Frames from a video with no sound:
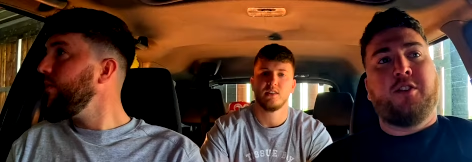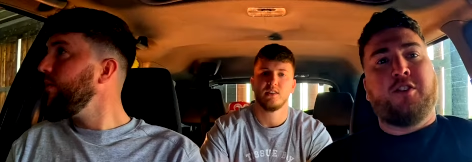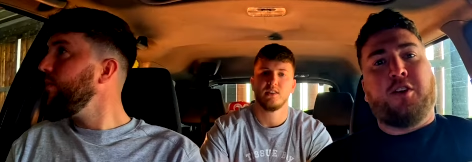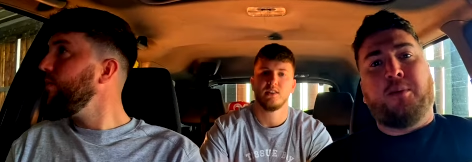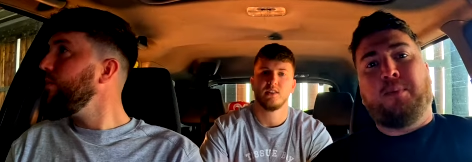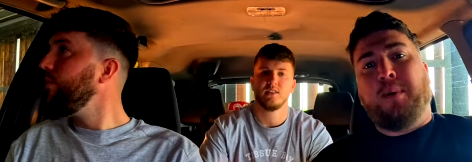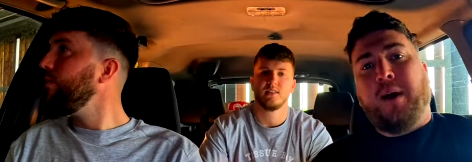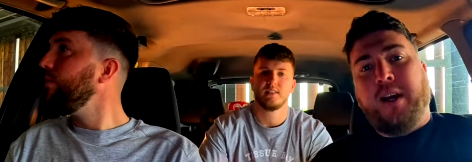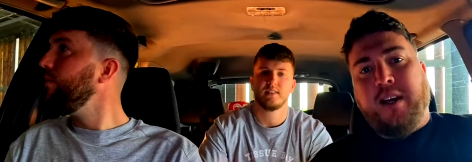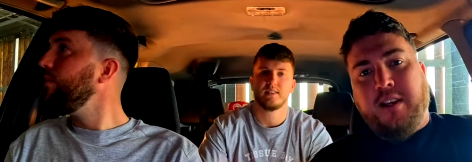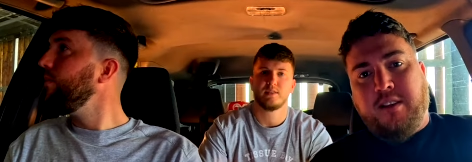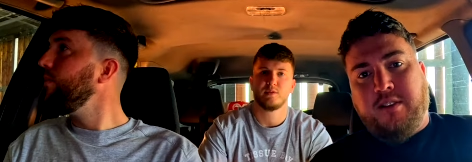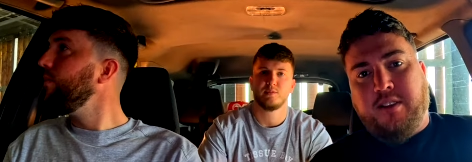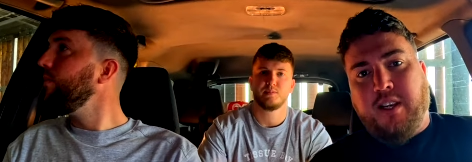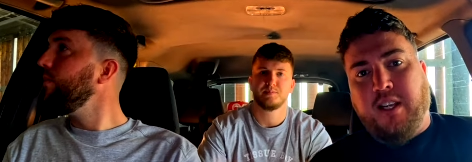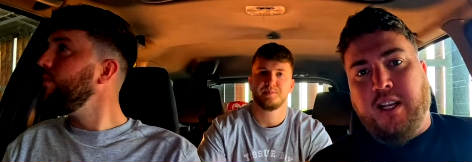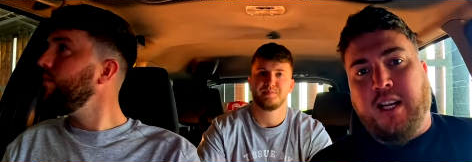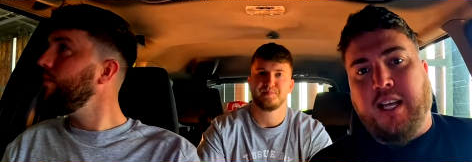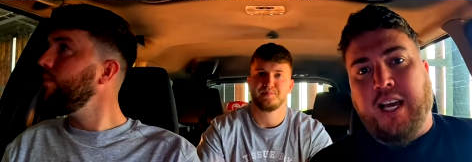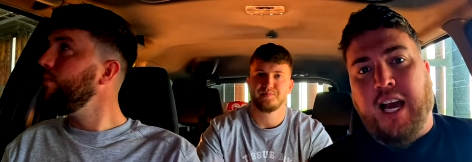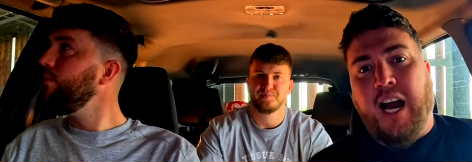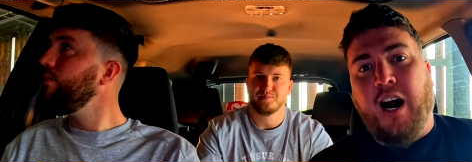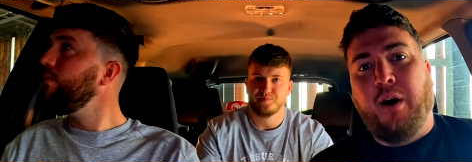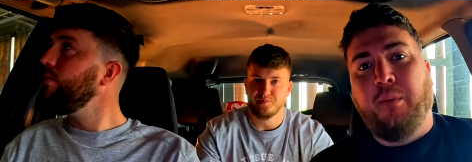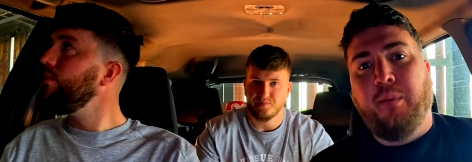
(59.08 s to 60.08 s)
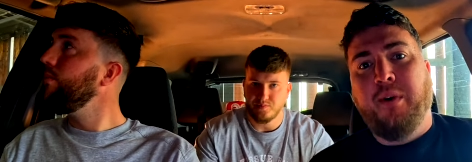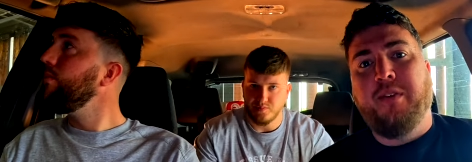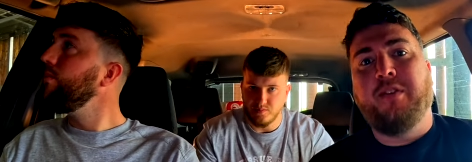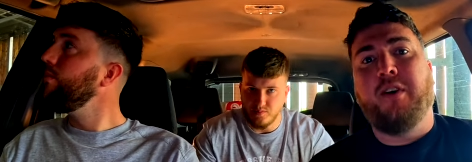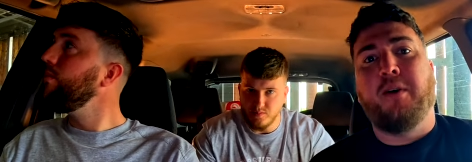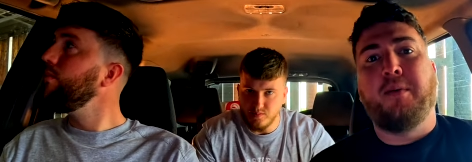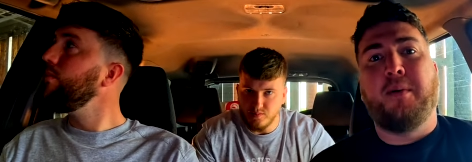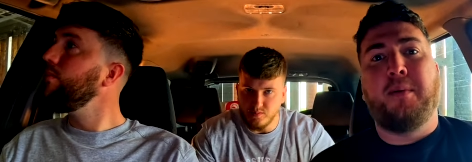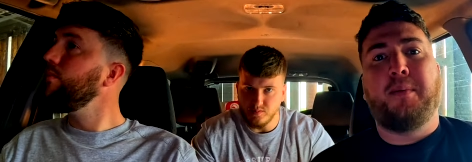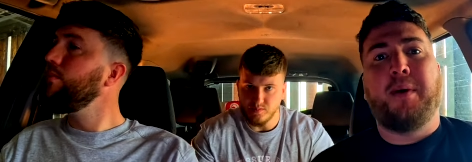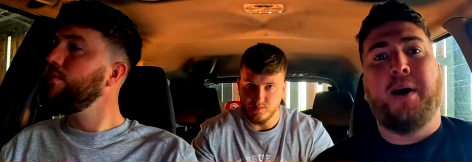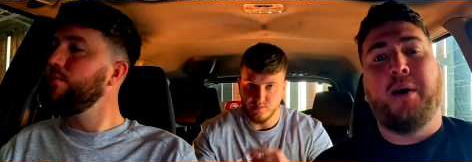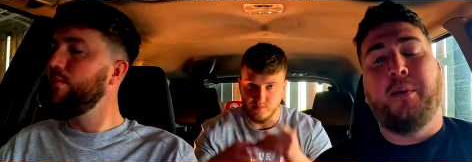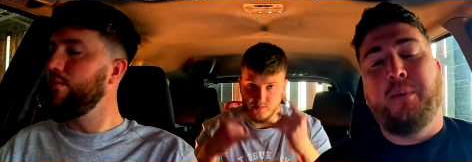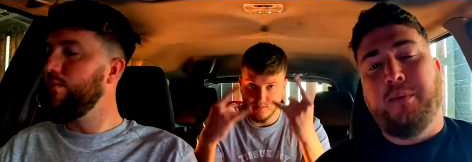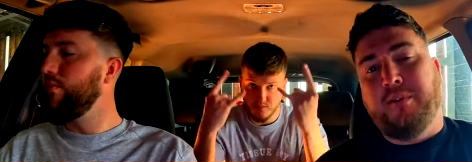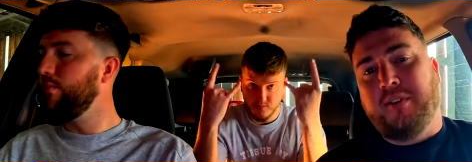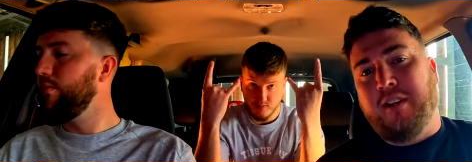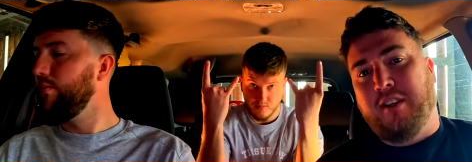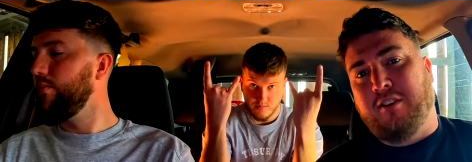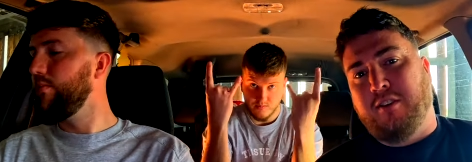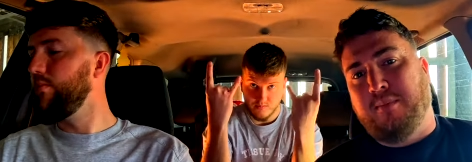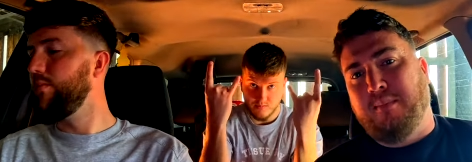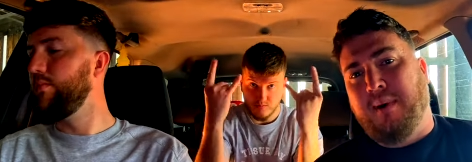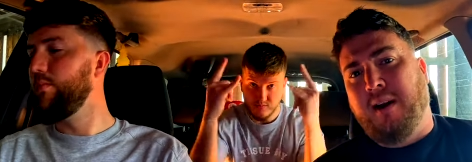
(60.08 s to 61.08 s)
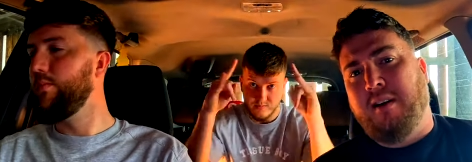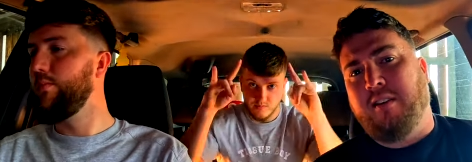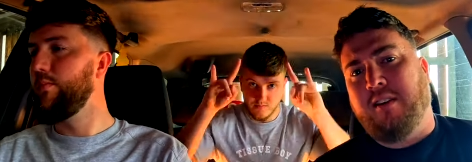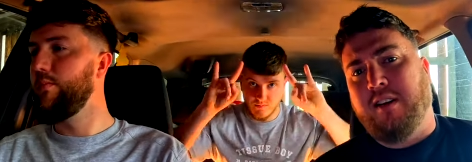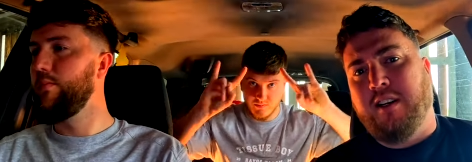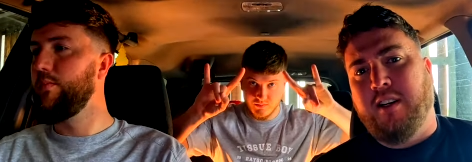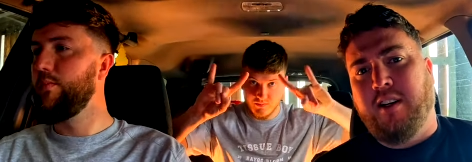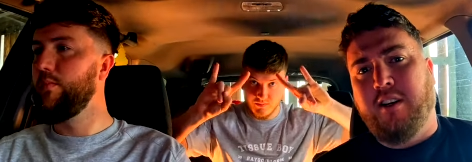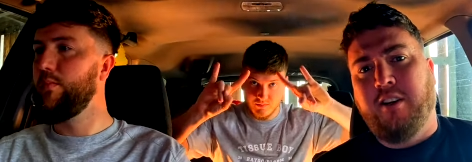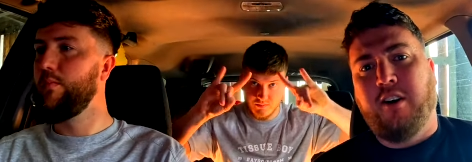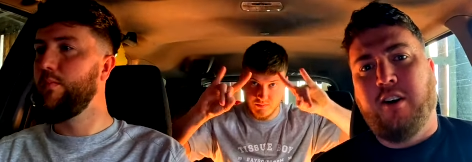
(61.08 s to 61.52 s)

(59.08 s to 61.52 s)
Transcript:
Speaker 1: So basically, how we've come about with this American or